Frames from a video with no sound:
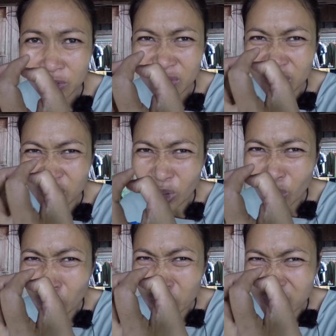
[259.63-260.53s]

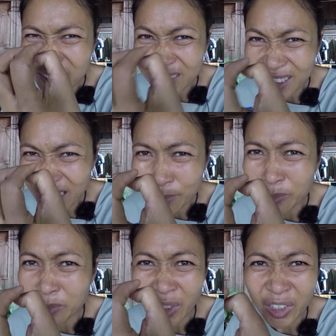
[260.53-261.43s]
so
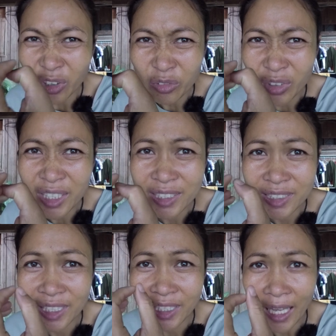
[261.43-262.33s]
slim, cannot really
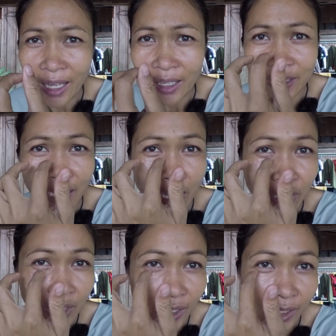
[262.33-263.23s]
see. Yeah, now
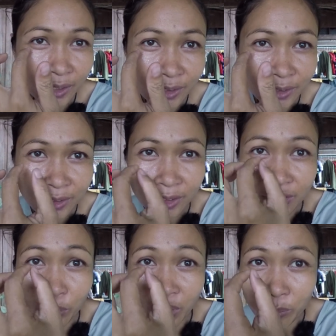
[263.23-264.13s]
they get a
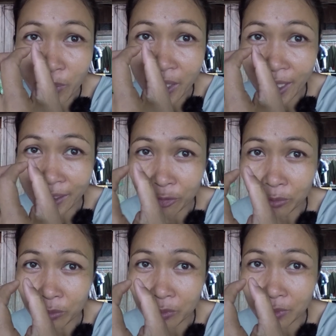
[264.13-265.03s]
little bit big and
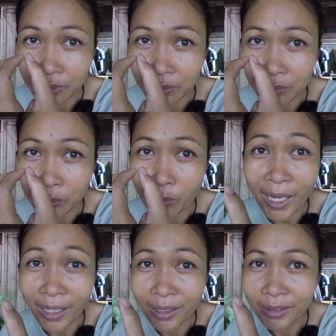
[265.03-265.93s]
black,
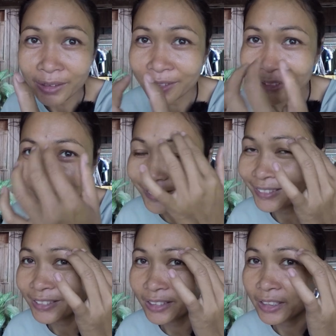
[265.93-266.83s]

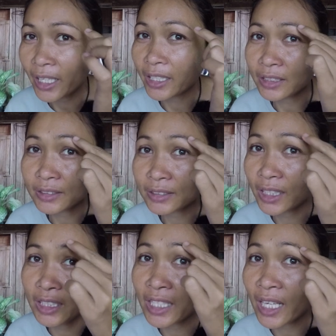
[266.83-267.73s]
and
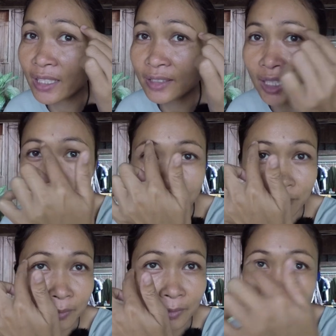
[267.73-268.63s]
in here same,
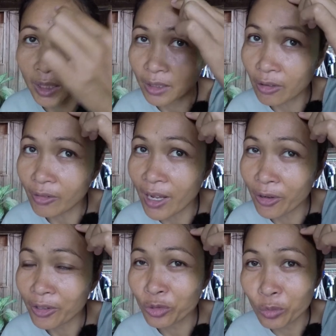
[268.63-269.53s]
and
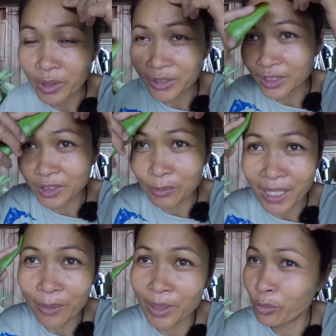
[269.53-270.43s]
around. No, so
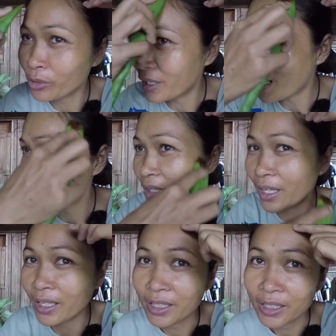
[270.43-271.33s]
sometimes I put around here,
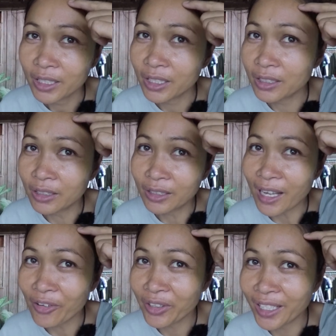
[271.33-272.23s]
in
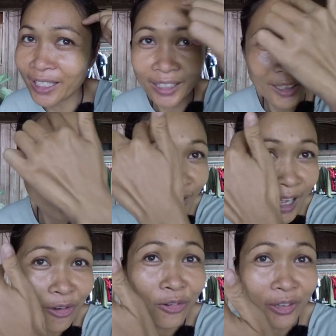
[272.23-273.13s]
around here,
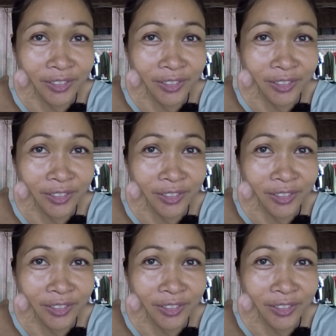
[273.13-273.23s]
out